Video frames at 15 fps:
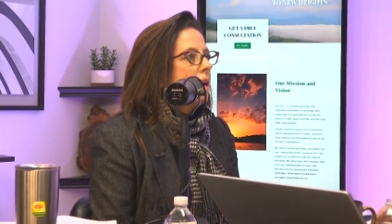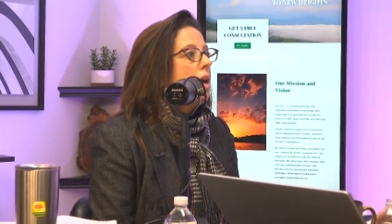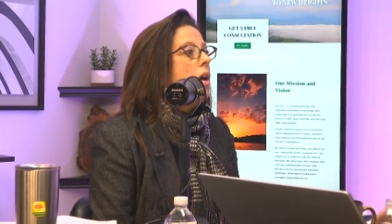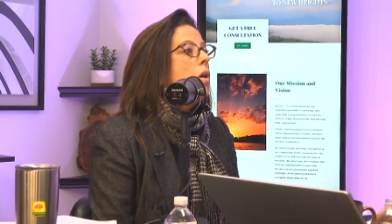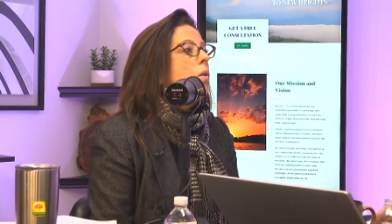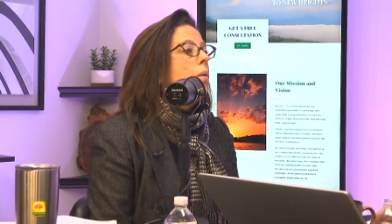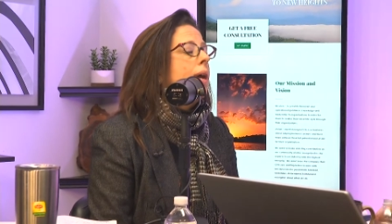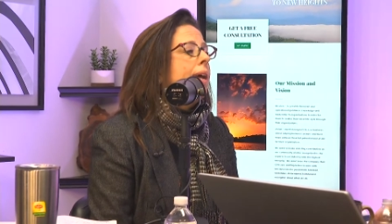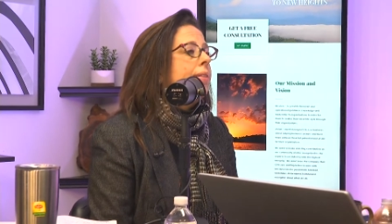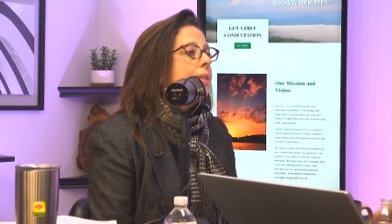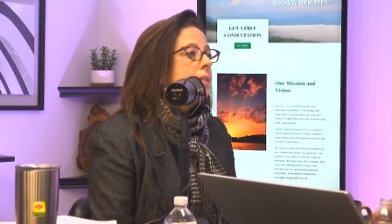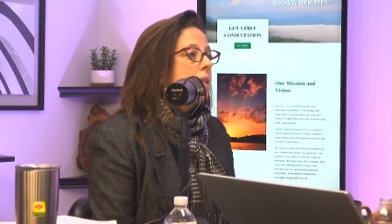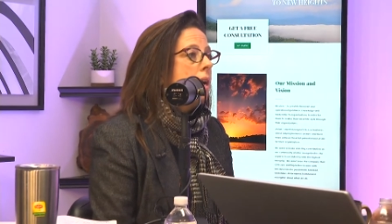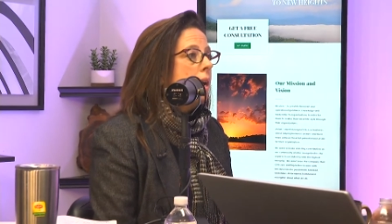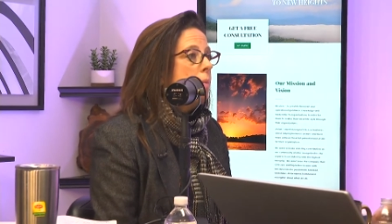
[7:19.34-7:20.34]
Oh, at the
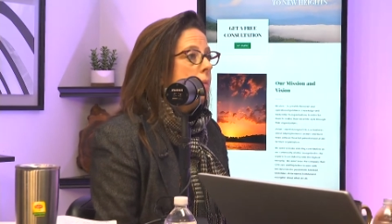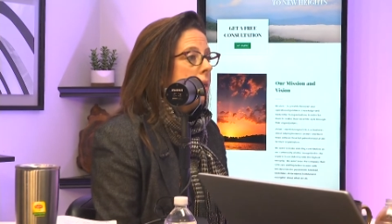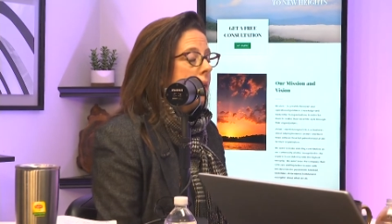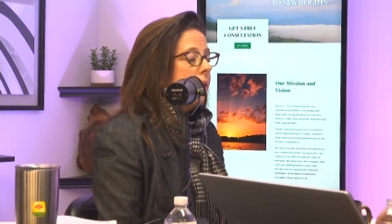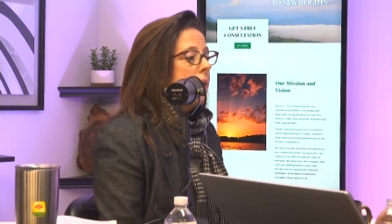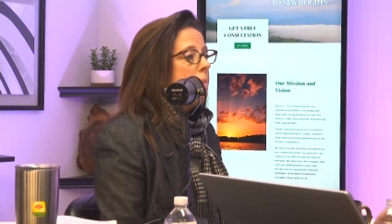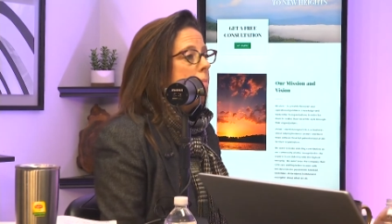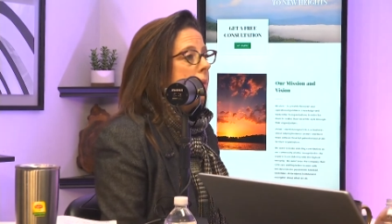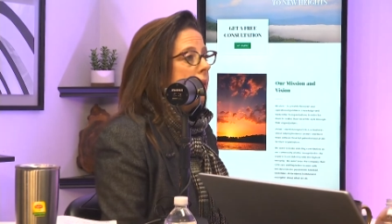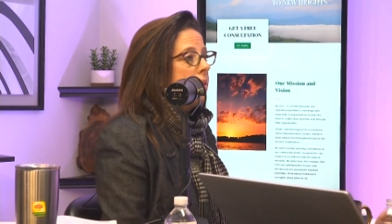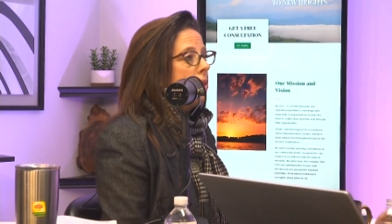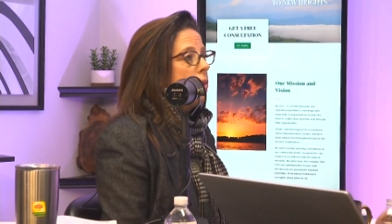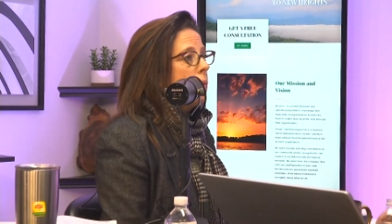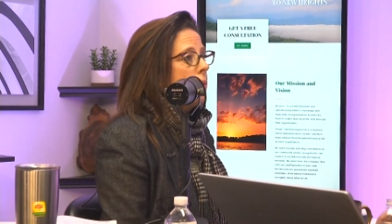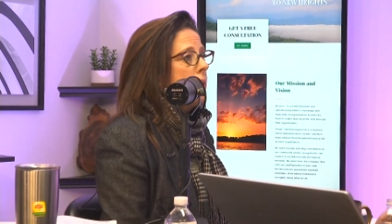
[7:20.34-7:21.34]
time when I got my
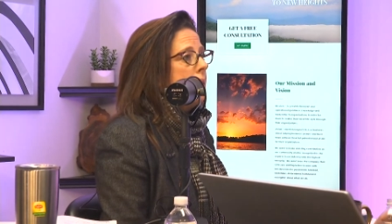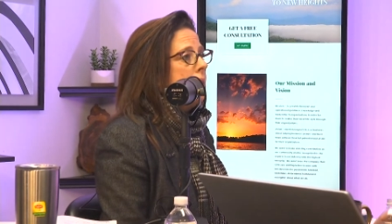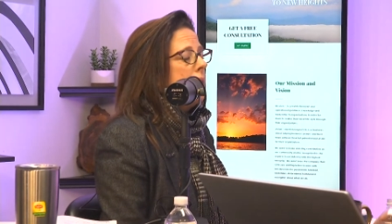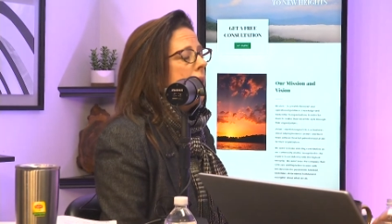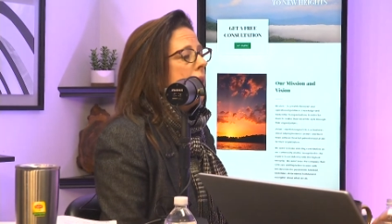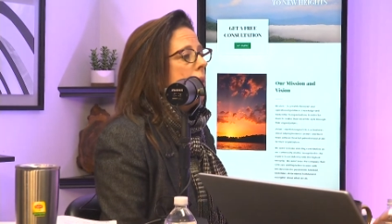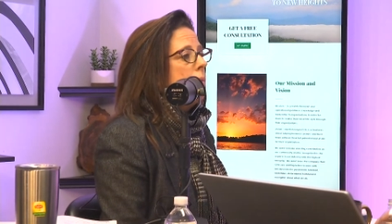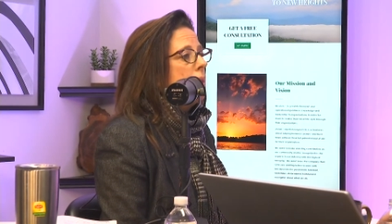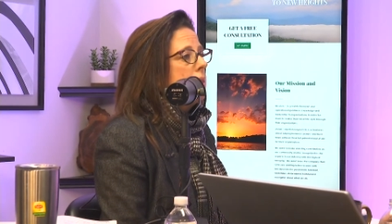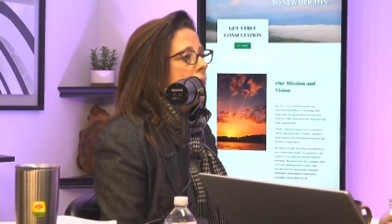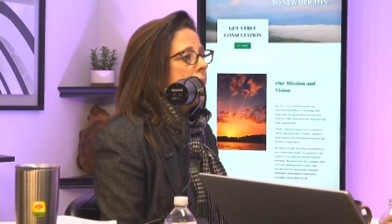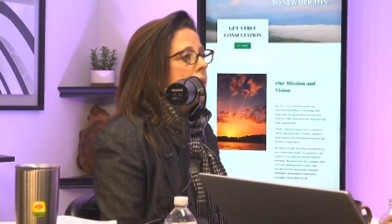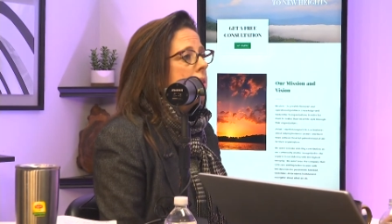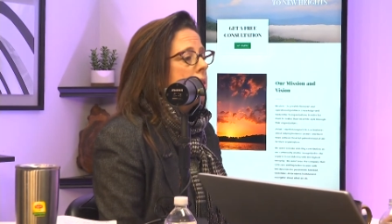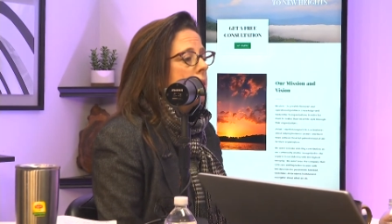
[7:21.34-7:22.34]
degree, I was
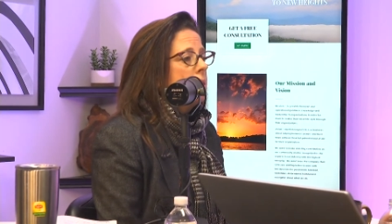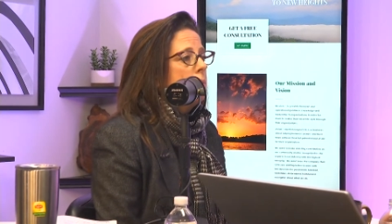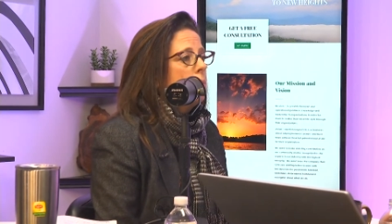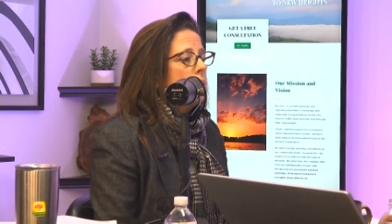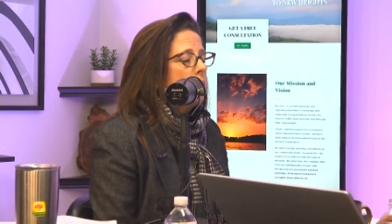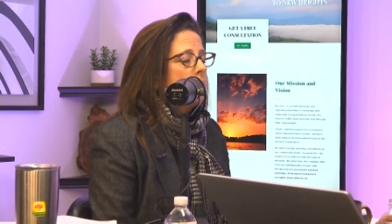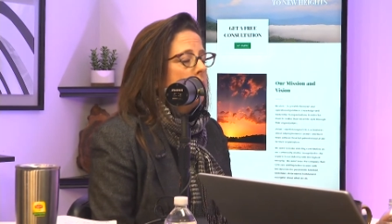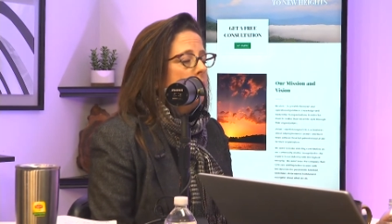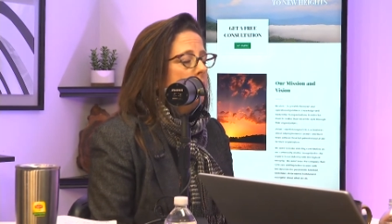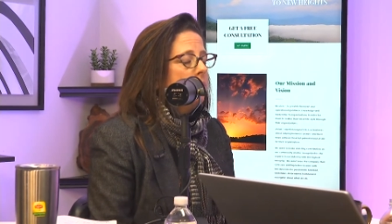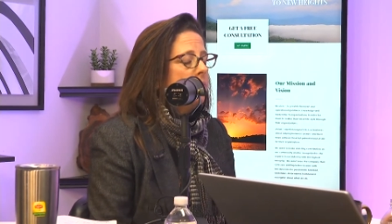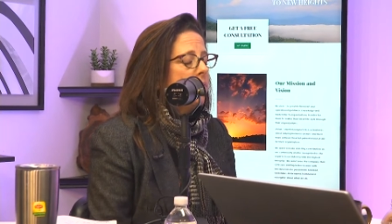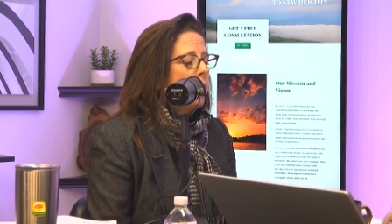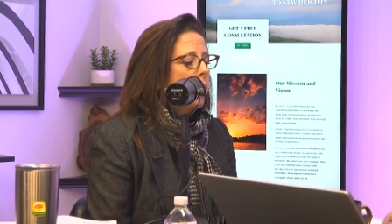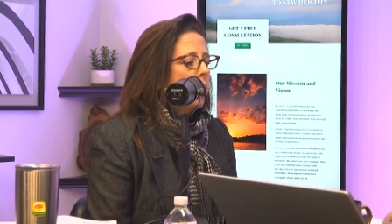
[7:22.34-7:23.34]
actually working
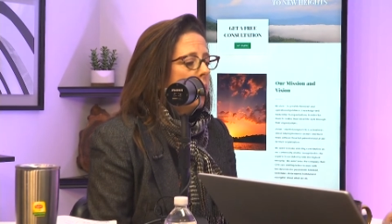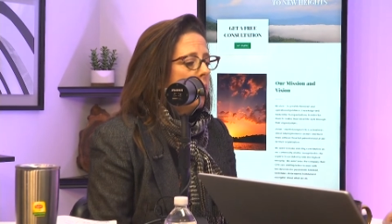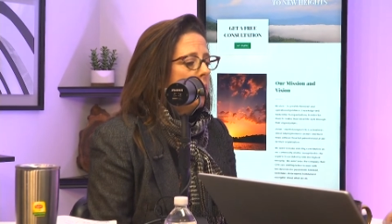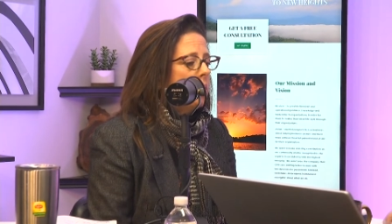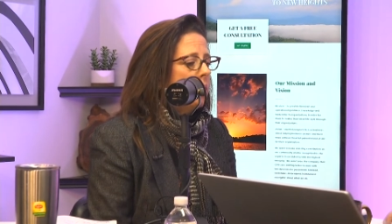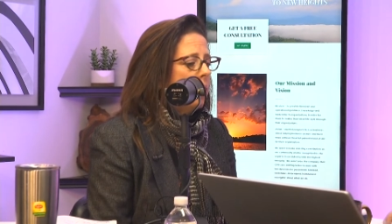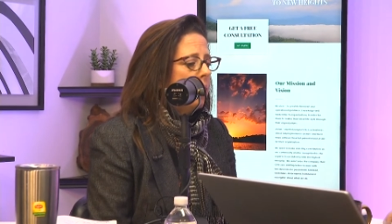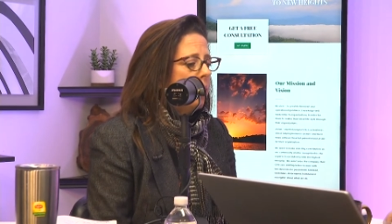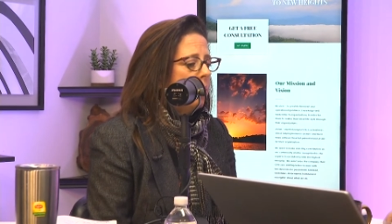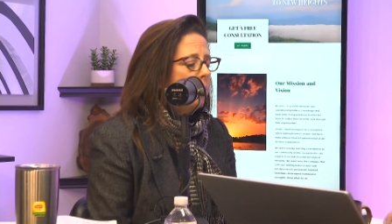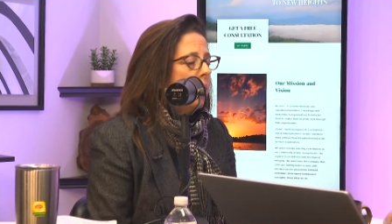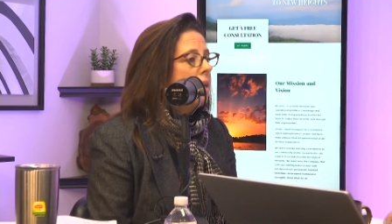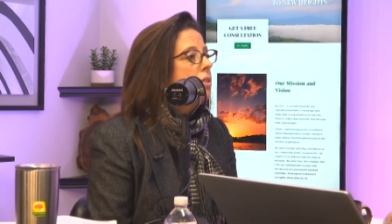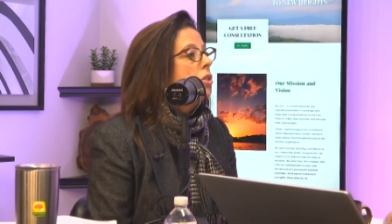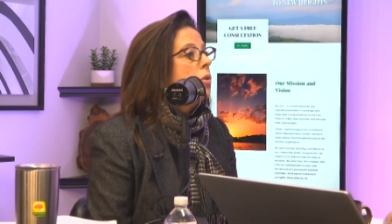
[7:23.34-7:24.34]
for um,
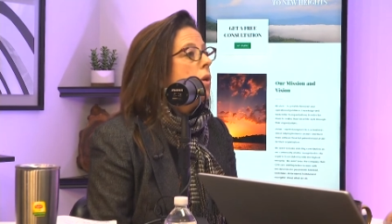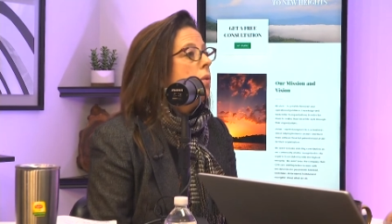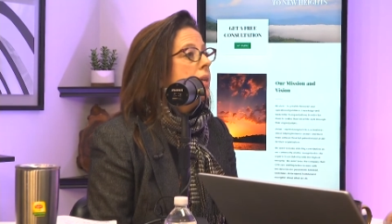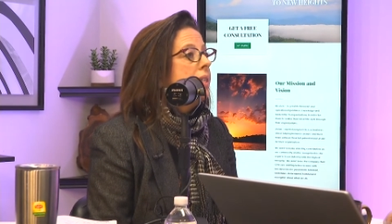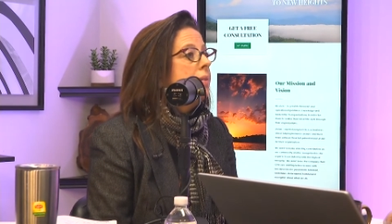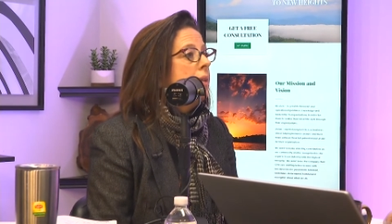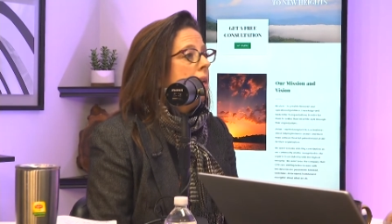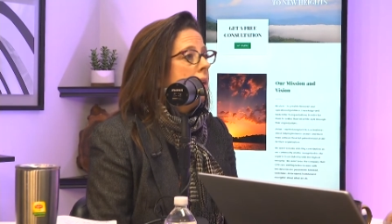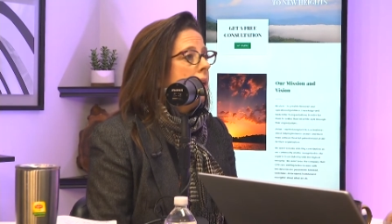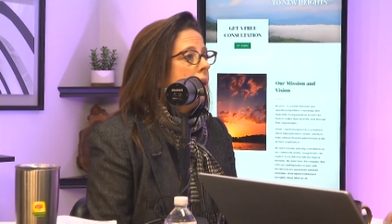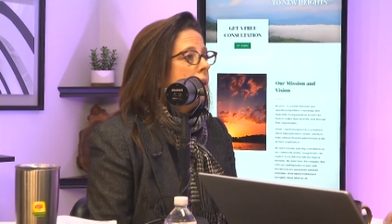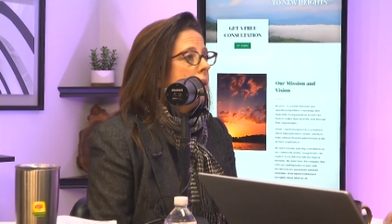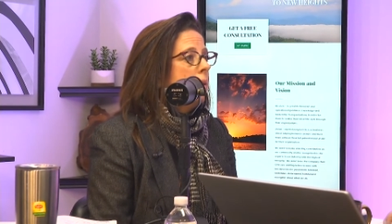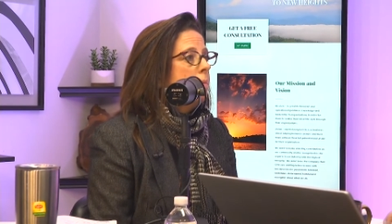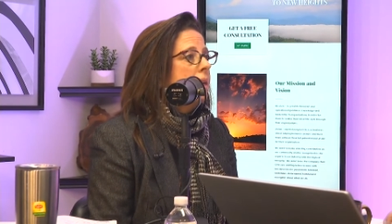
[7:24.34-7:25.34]
Hans Grohe
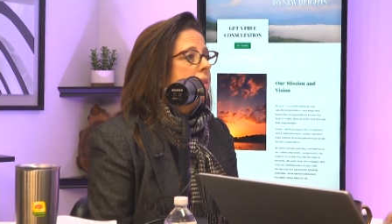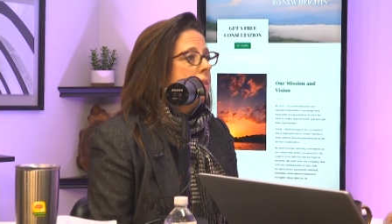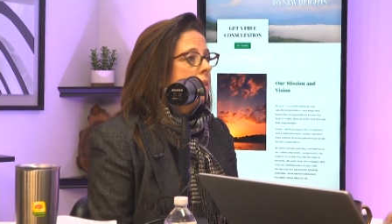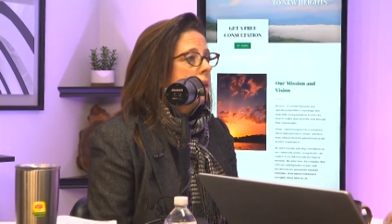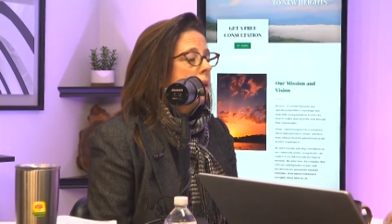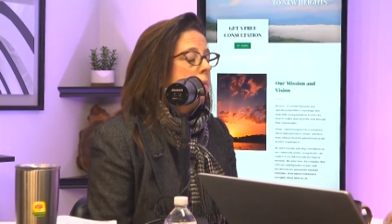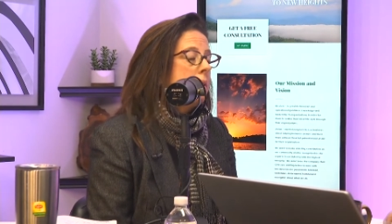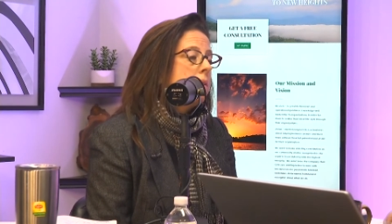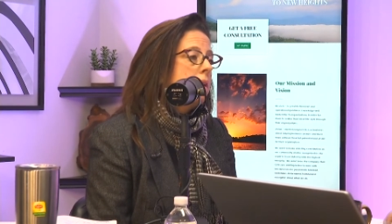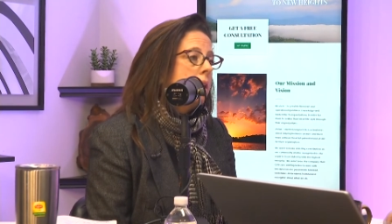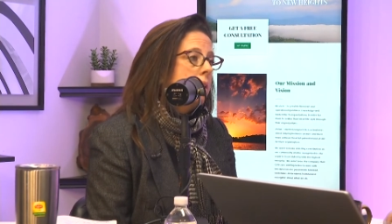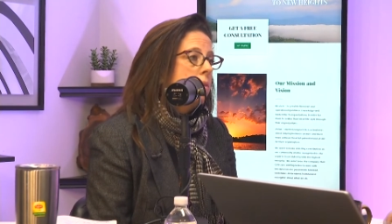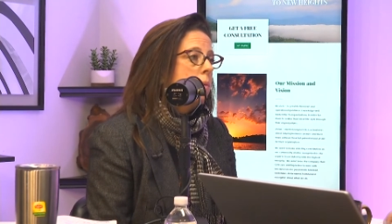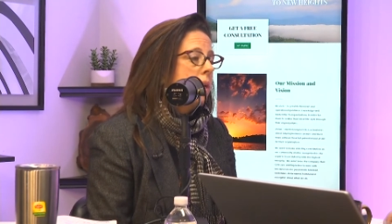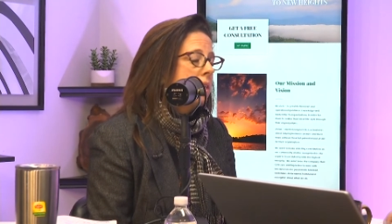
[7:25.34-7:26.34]
um, at the time,
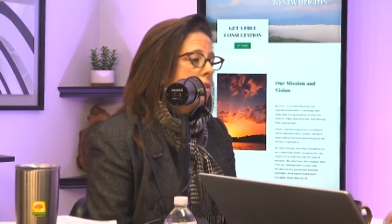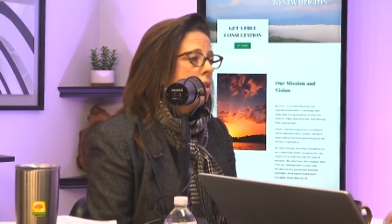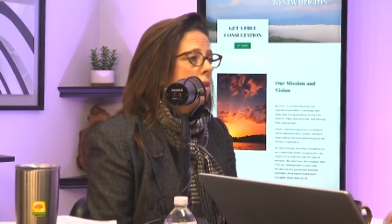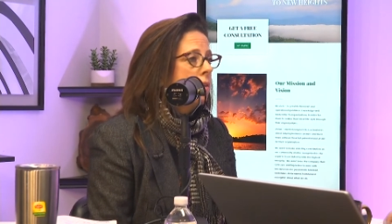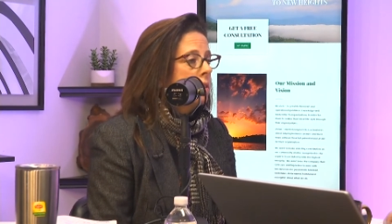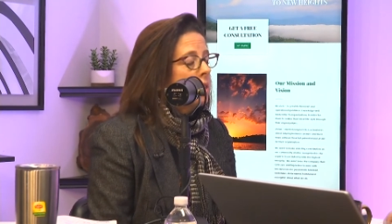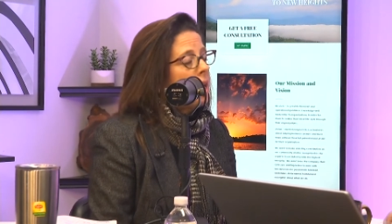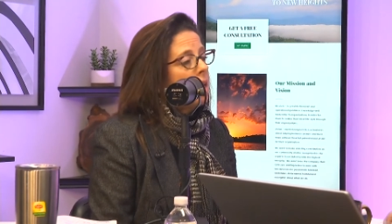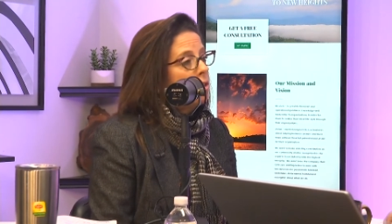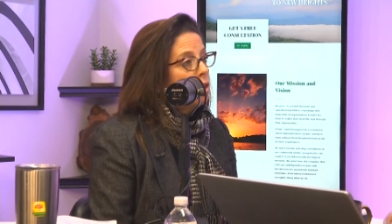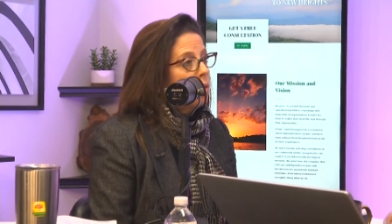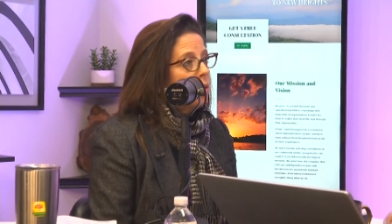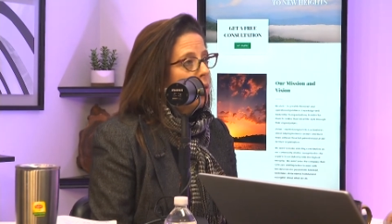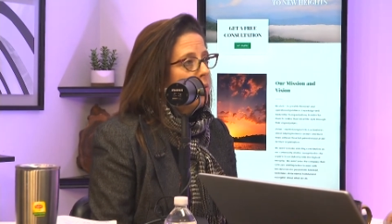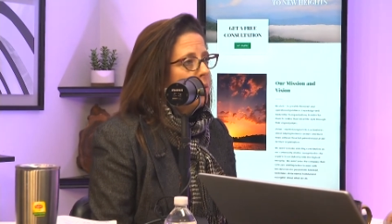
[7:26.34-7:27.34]
otherwise known as Hans
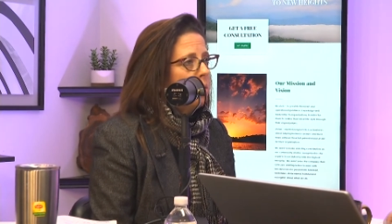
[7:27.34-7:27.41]
Grohe.